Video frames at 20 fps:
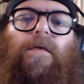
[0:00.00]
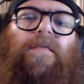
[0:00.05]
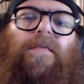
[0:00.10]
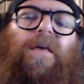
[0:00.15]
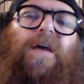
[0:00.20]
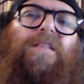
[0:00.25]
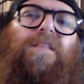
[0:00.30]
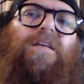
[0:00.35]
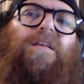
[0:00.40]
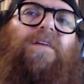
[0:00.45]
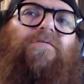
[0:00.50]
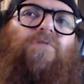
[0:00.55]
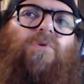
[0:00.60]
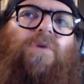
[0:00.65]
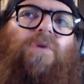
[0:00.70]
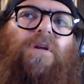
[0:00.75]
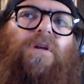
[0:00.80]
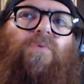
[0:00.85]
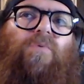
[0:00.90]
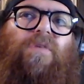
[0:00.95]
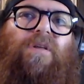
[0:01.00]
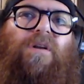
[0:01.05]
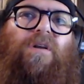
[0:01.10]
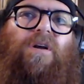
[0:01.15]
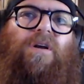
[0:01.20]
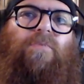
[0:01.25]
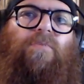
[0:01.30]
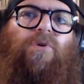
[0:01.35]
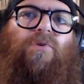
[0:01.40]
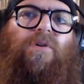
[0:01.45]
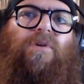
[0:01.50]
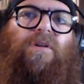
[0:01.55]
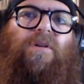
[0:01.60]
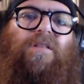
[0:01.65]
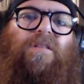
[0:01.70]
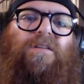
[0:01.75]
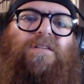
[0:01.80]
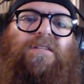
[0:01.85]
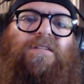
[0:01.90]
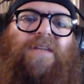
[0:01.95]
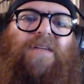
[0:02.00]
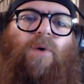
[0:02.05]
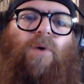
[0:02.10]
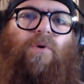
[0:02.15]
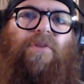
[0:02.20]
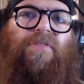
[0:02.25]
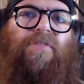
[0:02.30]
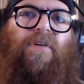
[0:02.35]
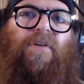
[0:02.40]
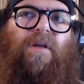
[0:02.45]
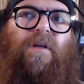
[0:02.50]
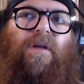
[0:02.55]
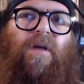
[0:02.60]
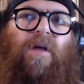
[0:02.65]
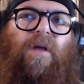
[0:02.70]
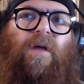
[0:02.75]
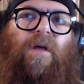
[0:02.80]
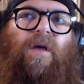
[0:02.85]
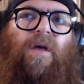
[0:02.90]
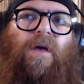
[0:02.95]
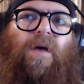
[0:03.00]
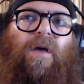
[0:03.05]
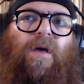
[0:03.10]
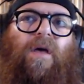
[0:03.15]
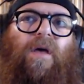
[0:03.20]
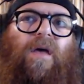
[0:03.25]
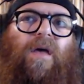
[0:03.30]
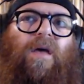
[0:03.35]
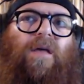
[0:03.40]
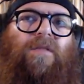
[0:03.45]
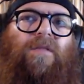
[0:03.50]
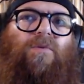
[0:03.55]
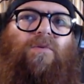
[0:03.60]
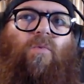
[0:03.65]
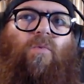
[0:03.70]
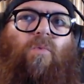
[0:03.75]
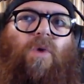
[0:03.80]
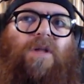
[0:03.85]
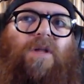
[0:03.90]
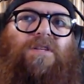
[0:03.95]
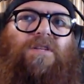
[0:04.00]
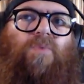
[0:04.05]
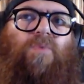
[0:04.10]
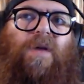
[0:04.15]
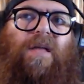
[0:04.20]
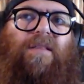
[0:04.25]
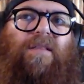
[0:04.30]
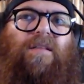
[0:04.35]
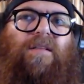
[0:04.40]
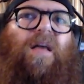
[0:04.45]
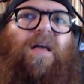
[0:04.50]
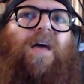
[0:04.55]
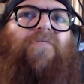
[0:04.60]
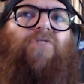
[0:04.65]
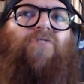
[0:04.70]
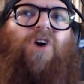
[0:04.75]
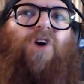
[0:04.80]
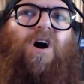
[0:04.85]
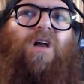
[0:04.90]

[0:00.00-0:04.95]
the idea of doing it within a community, this is our thing. And once we get the live